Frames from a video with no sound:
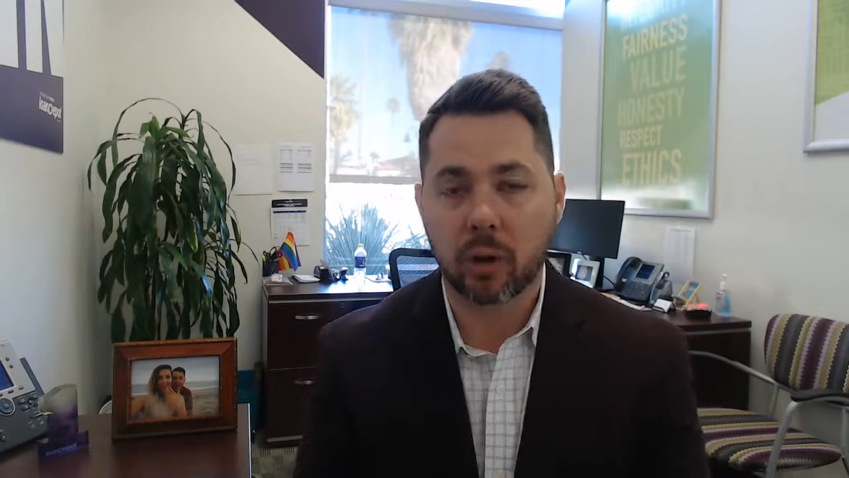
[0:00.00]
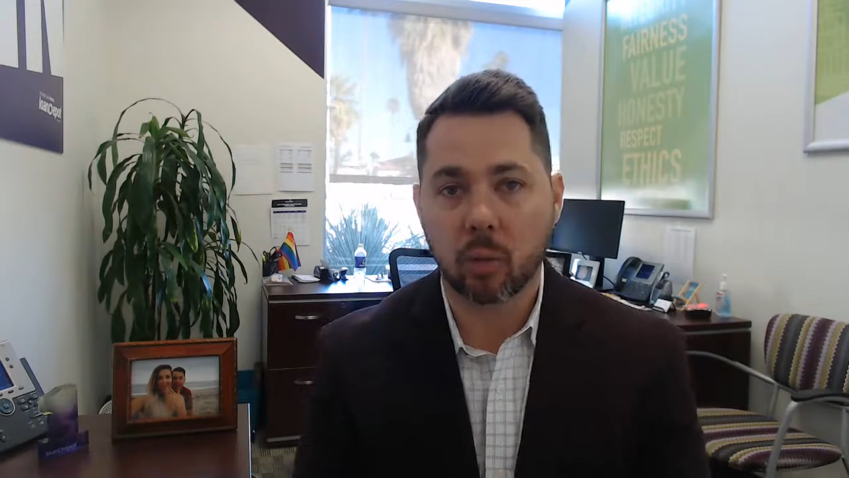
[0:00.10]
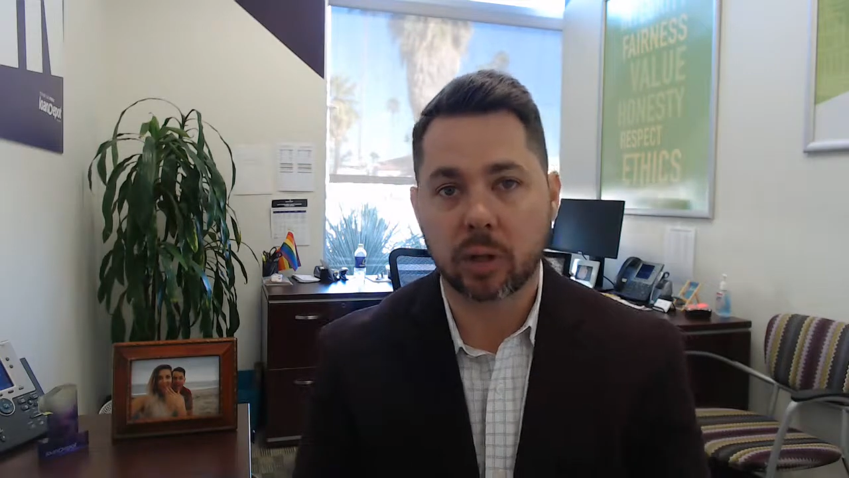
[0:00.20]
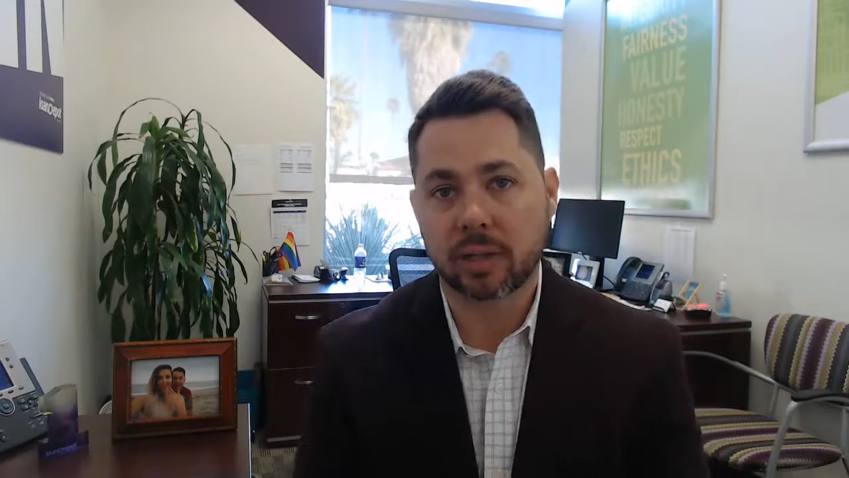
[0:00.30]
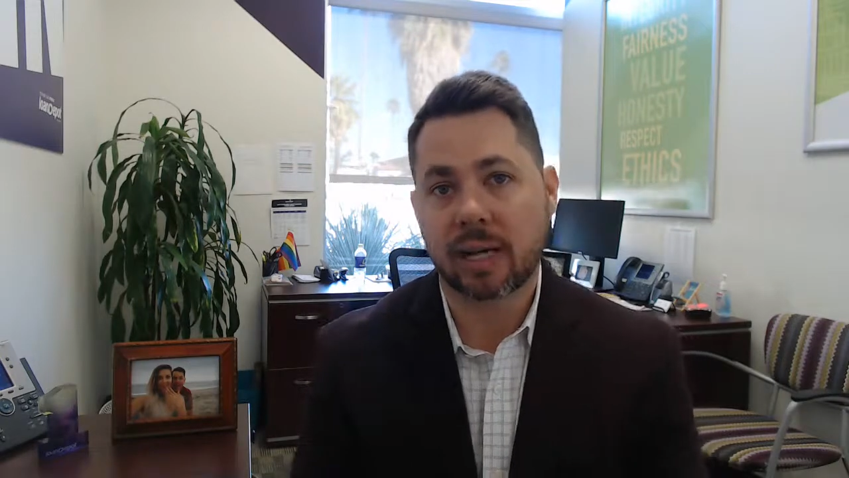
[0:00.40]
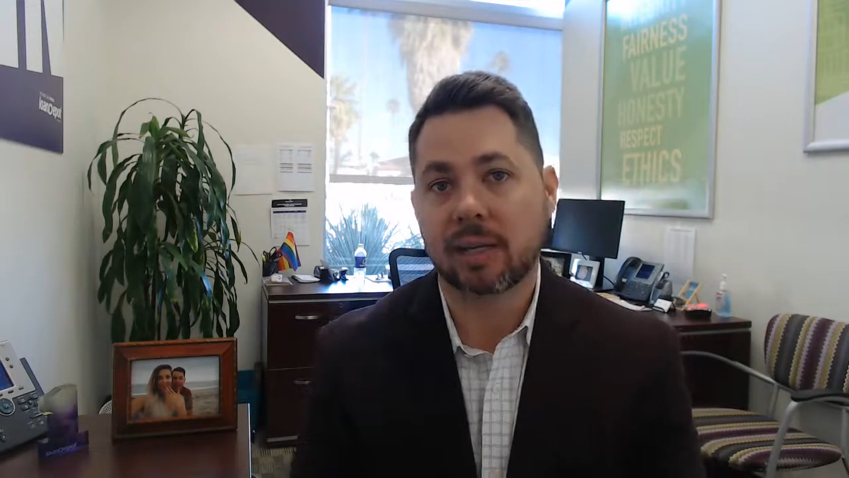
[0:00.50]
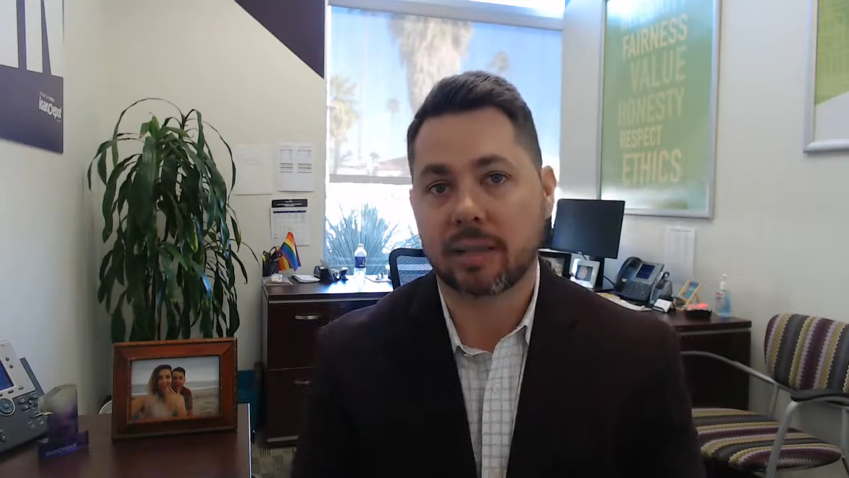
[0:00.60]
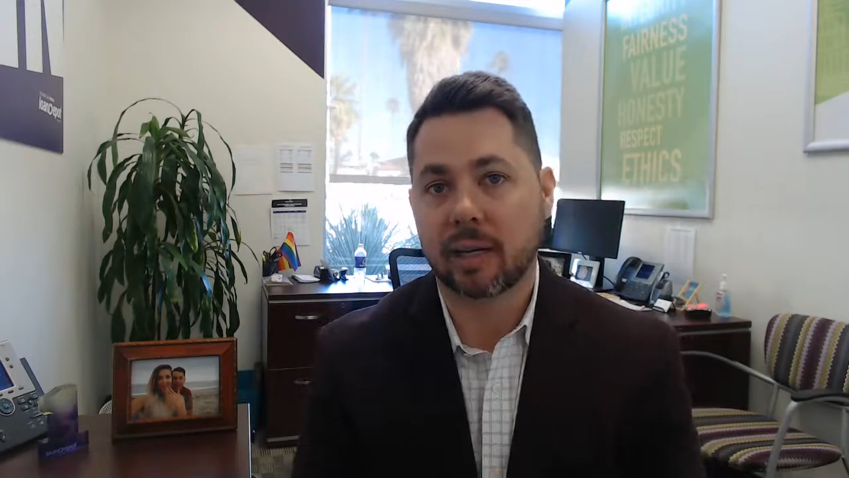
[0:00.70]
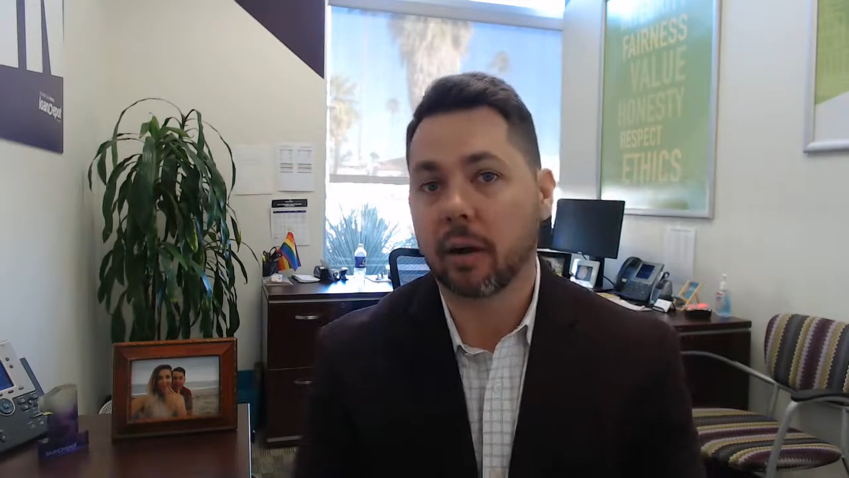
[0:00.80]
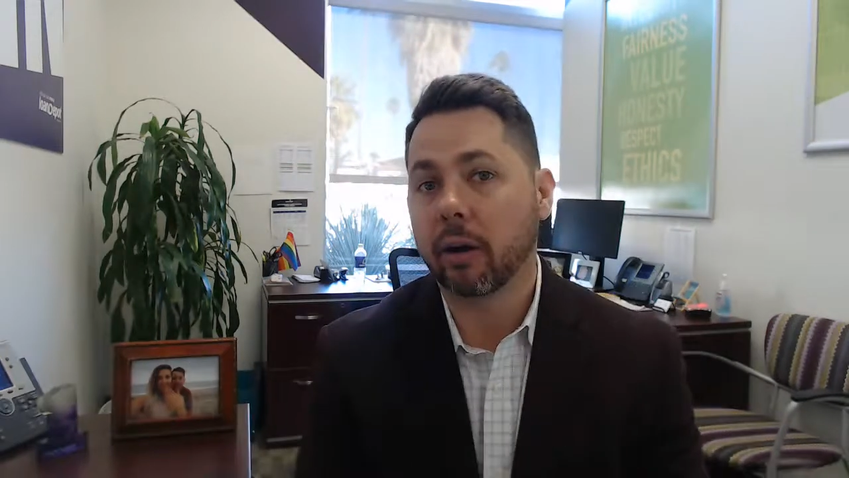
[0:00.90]
worst case
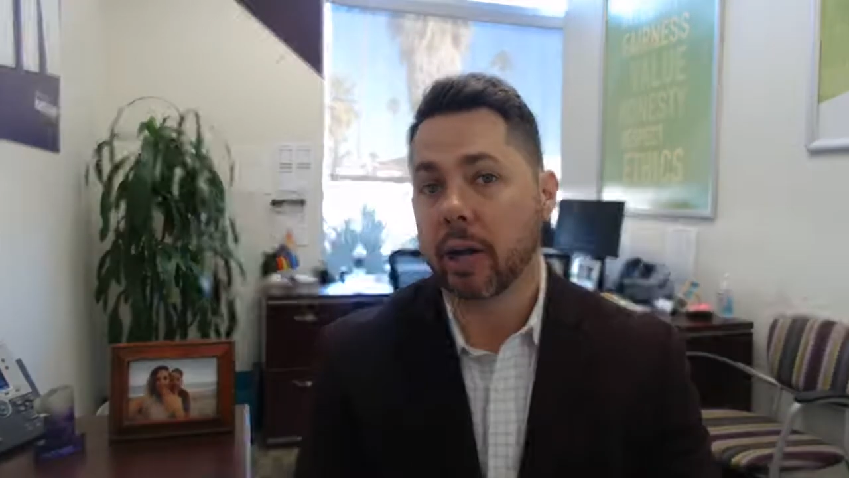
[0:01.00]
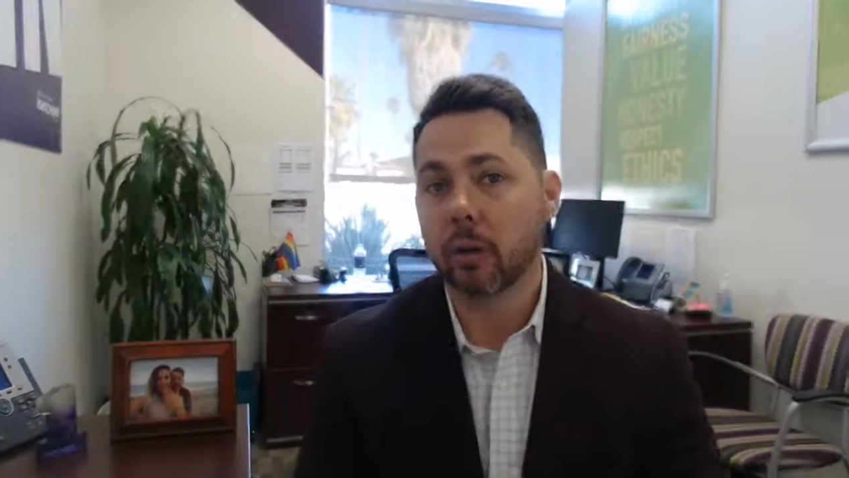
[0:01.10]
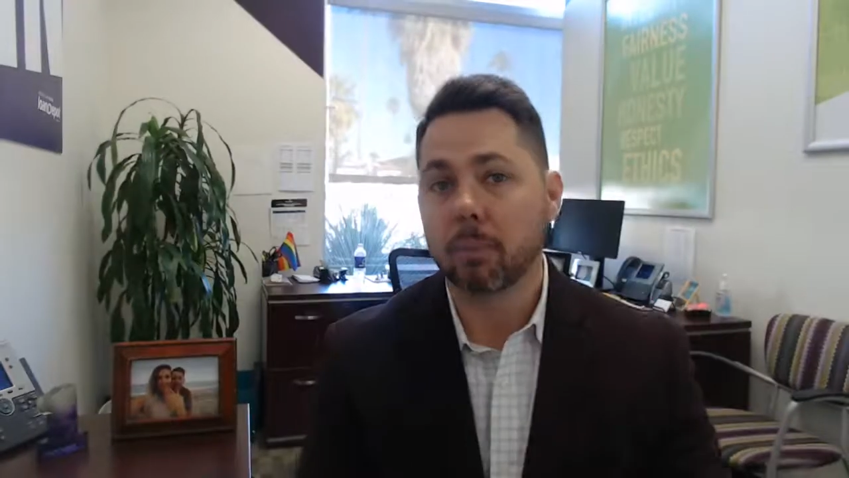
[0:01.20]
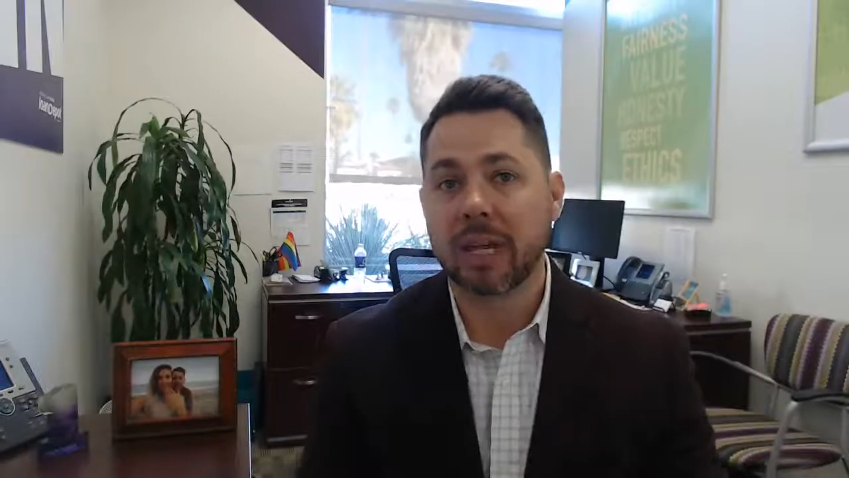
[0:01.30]
scenario.